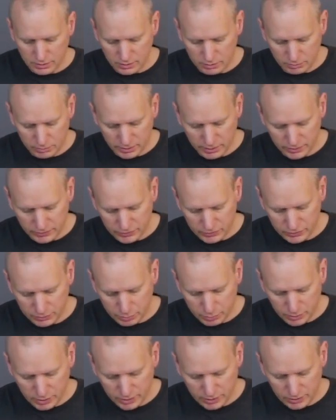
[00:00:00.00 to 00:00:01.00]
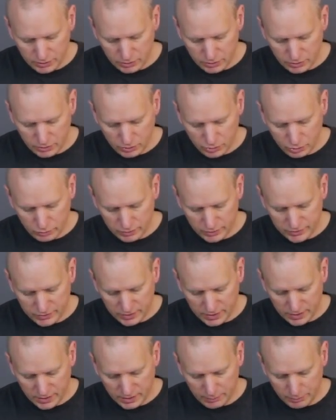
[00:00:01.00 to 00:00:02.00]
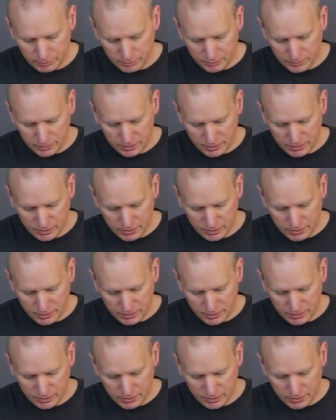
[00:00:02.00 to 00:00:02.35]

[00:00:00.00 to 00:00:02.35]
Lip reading: and we're going to spread it over top,